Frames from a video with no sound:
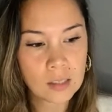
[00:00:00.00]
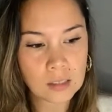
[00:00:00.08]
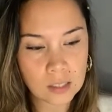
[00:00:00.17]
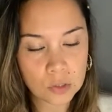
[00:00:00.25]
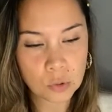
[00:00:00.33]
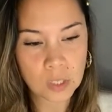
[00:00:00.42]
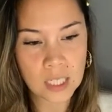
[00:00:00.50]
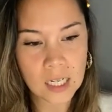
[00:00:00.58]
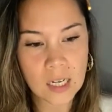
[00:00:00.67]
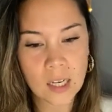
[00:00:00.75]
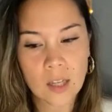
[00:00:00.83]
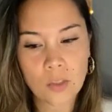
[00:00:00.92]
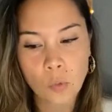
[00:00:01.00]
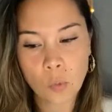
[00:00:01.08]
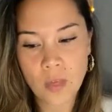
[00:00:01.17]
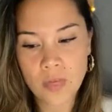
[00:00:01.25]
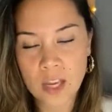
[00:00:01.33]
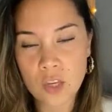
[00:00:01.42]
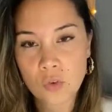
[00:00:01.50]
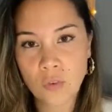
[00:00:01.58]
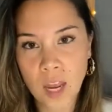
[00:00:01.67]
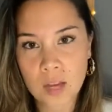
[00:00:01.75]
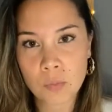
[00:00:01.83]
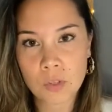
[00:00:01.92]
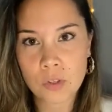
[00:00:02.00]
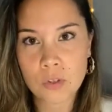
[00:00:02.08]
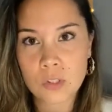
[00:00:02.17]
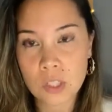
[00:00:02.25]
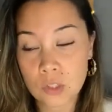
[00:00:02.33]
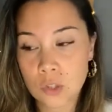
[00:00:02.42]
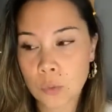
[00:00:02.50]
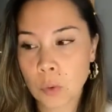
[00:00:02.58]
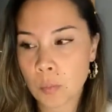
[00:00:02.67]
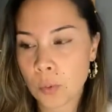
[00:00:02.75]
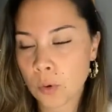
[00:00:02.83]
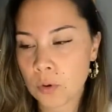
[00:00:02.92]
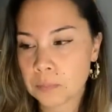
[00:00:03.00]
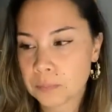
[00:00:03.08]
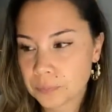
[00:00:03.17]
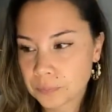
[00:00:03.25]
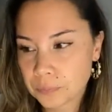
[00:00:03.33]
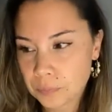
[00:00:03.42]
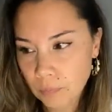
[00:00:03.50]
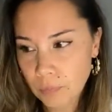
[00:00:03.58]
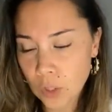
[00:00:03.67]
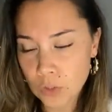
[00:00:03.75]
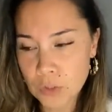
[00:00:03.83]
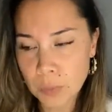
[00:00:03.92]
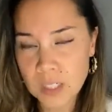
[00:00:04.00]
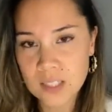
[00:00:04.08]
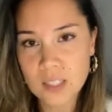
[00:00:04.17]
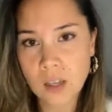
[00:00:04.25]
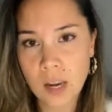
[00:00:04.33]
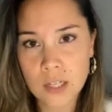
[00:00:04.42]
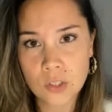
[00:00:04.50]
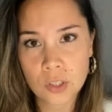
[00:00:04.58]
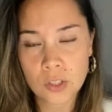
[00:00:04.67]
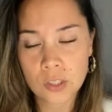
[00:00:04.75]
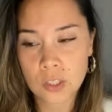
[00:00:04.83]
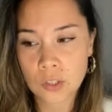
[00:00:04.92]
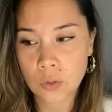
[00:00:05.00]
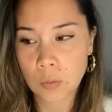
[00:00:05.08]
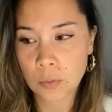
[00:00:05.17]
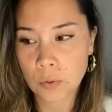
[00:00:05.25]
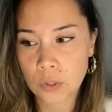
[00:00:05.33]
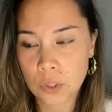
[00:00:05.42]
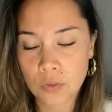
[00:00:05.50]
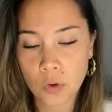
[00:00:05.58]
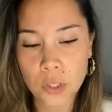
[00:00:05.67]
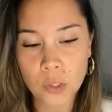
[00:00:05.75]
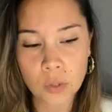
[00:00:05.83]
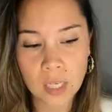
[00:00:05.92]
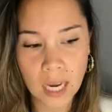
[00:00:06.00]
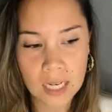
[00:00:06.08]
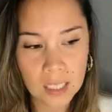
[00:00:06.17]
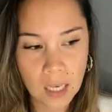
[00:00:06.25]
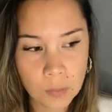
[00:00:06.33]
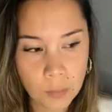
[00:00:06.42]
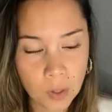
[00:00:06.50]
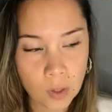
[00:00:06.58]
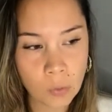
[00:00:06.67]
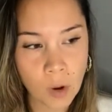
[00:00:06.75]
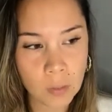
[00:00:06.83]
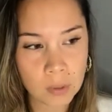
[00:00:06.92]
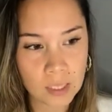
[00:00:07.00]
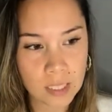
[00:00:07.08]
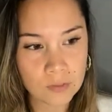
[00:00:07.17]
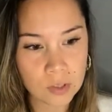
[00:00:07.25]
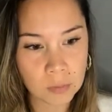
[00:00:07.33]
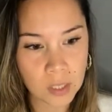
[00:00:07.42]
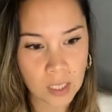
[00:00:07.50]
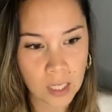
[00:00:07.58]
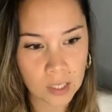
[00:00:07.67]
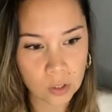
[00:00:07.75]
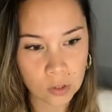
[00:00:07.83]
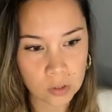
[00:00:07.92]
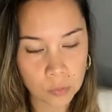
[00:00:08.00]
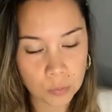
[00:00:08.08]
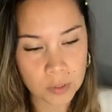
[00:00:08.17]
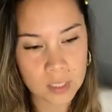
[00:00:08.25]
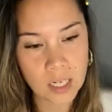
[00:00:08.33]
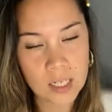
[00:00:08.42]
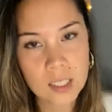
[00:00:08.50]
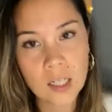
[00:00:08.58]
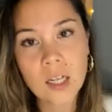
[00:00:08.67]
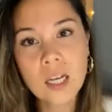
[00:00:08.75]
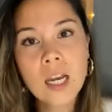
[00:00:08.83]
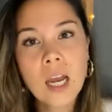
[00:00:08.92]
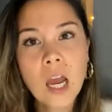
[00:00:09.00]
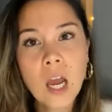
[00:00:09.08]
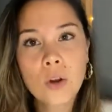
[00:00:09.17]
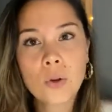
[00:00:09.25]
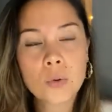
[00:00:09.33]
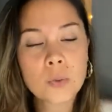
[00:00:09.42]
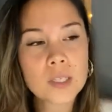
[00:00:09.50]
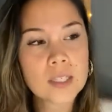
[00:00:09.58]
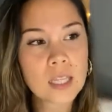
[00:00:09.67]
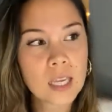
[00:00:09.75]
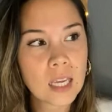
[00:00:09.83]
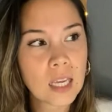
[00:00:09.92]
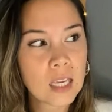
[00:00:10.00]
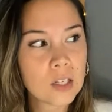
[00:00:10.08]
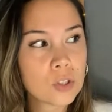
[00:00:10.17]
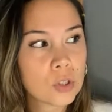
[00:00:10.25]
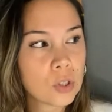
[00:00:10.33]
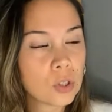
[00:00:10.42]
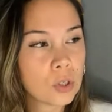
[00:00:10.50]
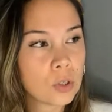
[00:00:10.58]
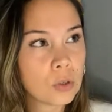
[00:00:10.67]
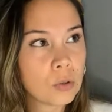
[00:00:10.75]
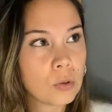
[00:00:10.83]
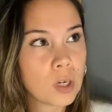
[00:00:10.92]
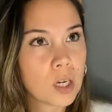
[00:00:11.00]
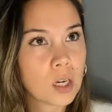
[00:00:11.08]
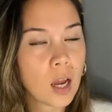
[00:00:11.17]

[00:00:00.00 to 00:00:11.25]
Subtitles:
literally the one that you've had with you since you were born. It's been assigned to you since you were born. You've got your gatekeeper, who I believe to be like your little protector, who is there to